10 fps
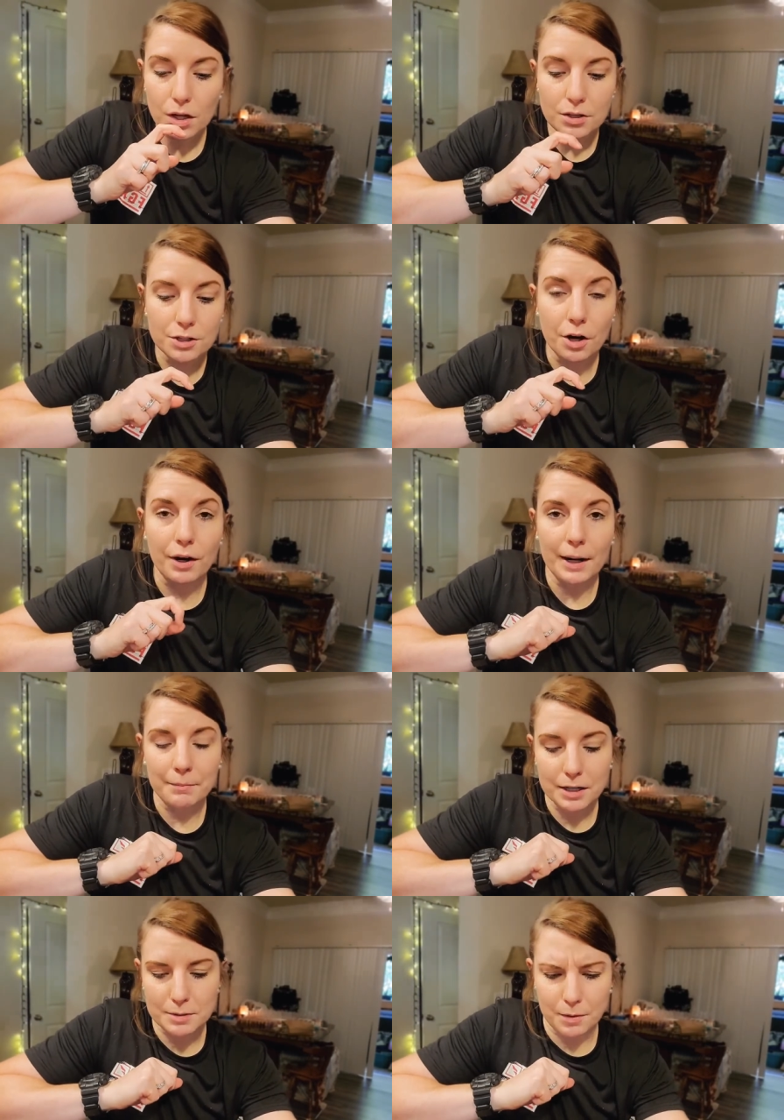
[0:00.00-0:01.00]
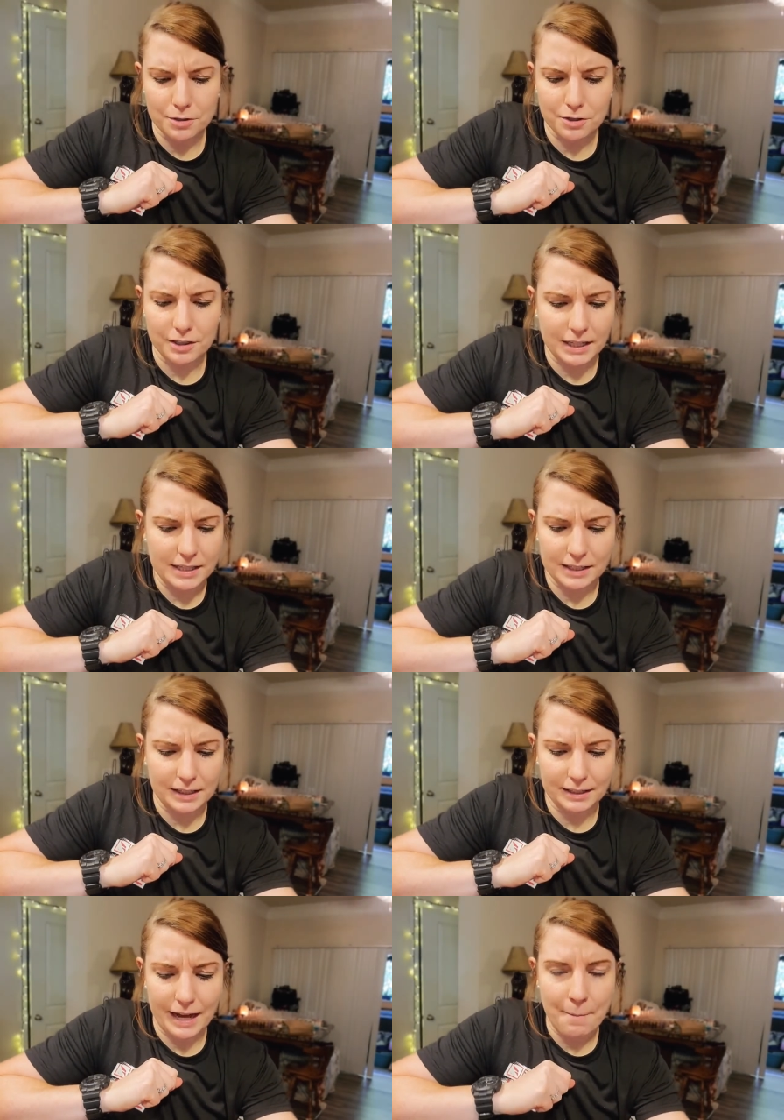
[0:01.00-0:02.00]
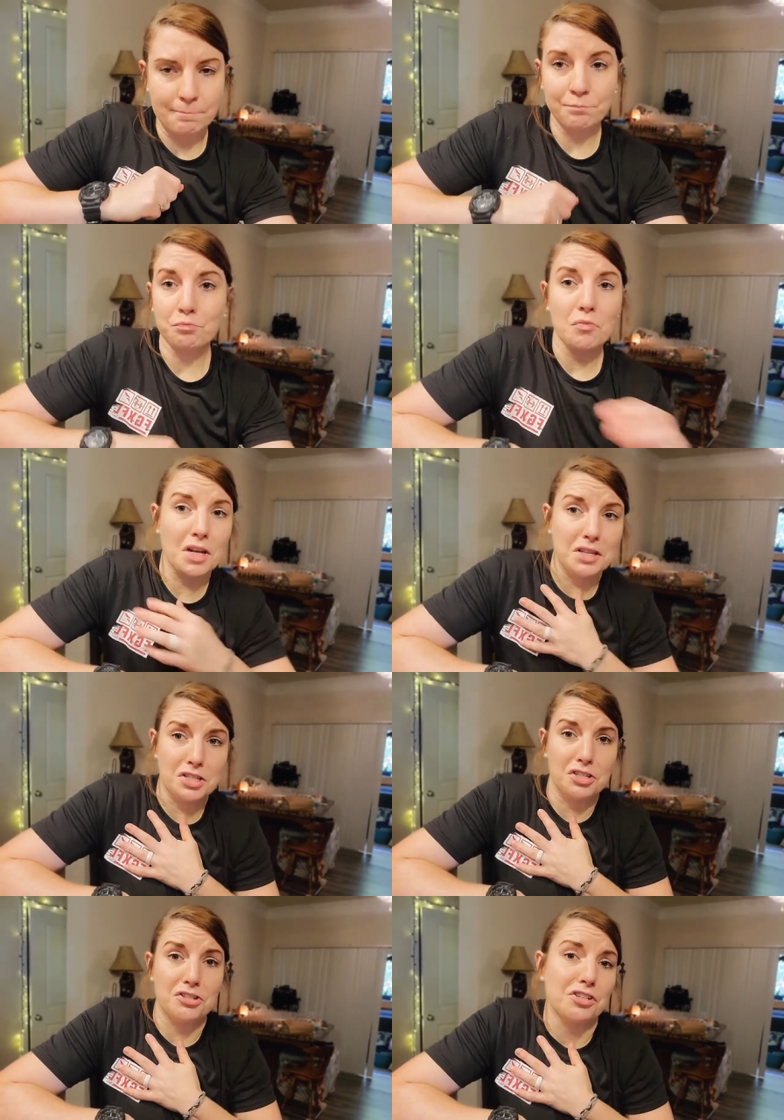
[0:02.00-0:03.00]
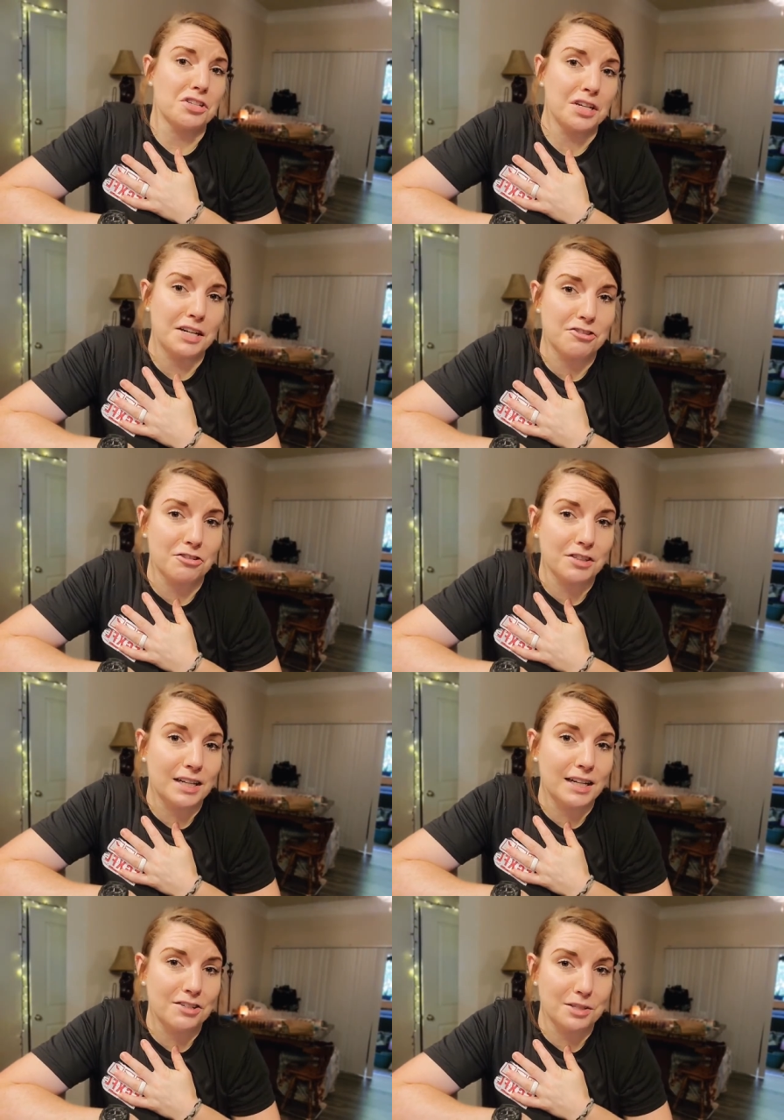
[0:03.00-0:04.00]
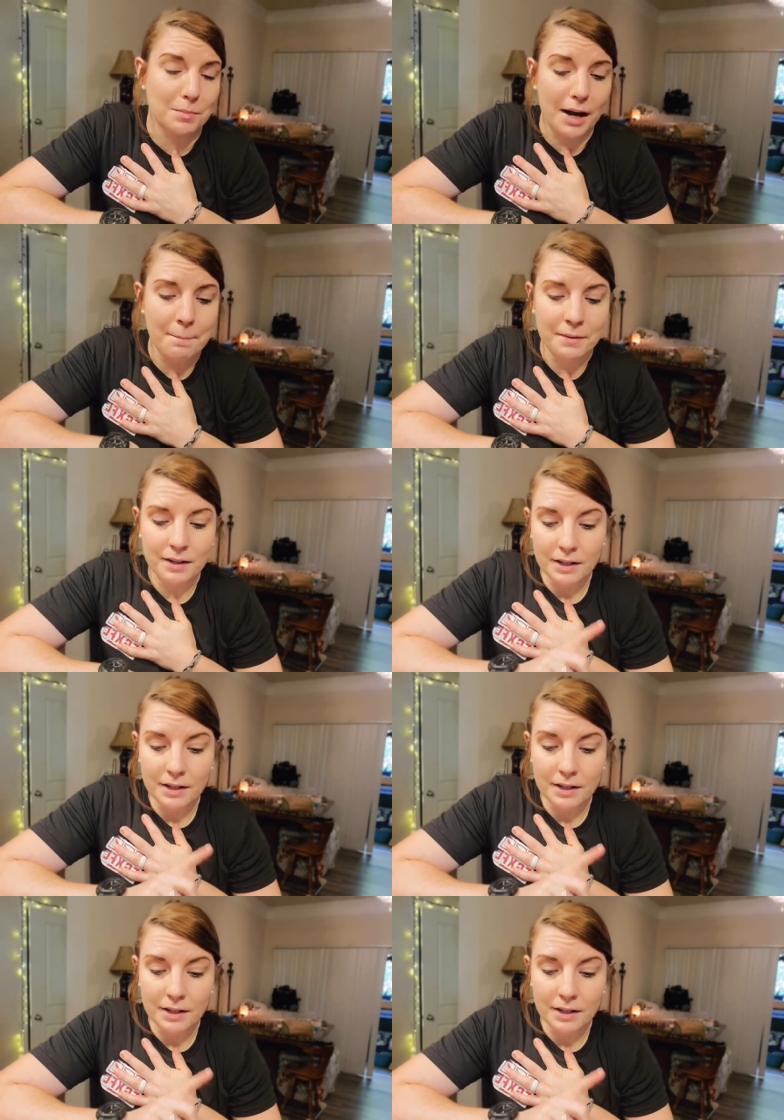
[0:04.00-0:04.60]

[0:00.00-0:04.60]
So I'm not sponsored or anything like that. This is just a nice shirt that I just bought.